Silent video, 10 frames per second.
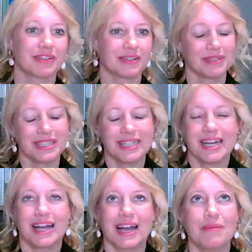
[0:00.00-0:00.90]
And
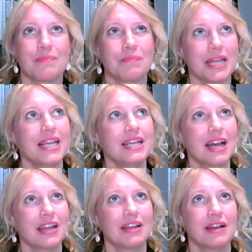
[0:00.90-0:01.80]
but
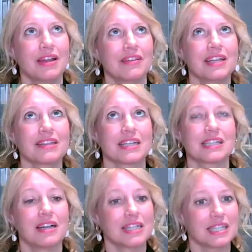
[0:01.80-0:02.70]
I think there's
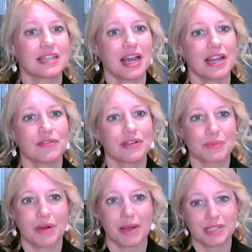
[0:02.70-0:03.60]
an idea that Henry's
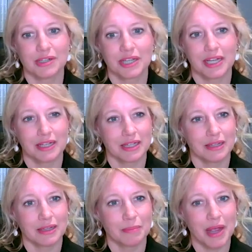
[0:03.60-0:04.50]
perhaps looking at
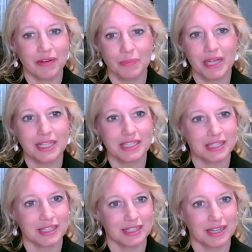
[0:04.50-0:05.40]
Mary
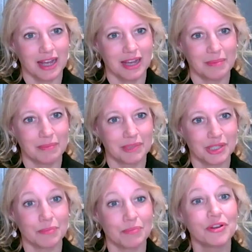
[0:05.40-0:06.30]
Pearson
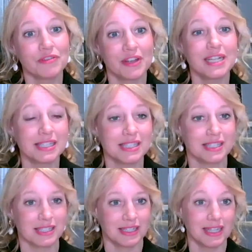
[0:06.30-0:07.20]
to improve
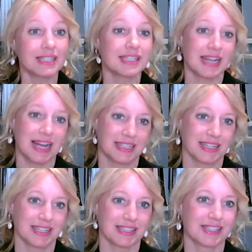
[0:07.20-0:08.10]
his
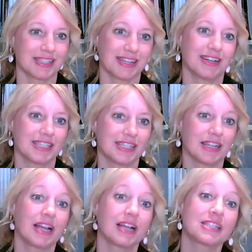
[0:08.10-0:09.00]
standing in society,
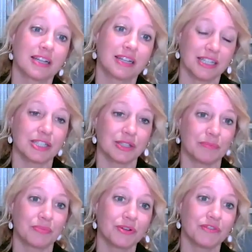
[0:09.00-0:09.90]
and certainly to
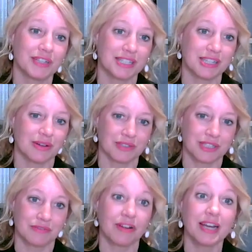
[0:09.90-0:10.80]
improve his lot
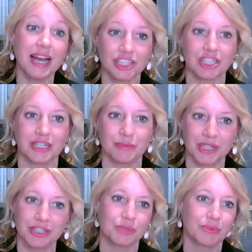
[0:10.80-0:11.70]
financially,
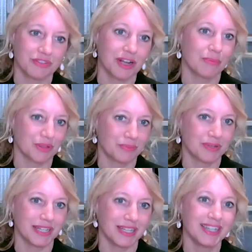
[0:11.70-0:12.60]
because she would have come with a
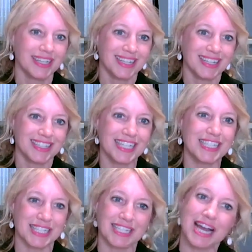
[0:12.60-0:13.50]
pretty
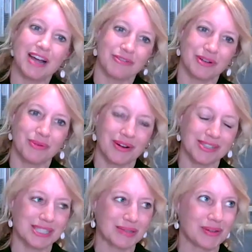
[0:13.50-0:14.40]
decent dowry,
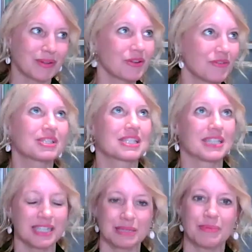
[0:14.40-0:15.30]
whereas a lot of
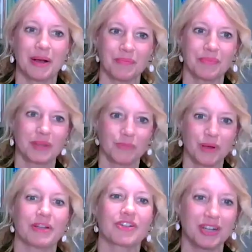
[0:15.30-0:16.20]
Austen is about
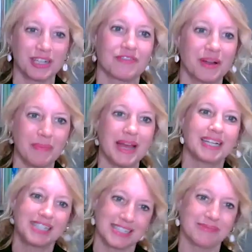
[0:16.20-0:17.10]
women trying to find
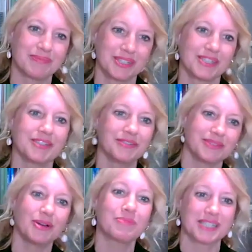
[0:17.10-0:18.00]
men to do
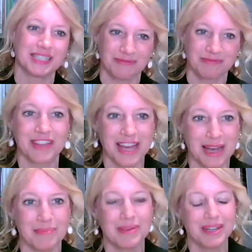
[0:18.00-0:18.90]
the opposite for
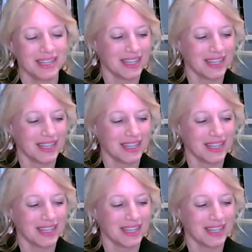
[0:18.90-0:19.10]
them,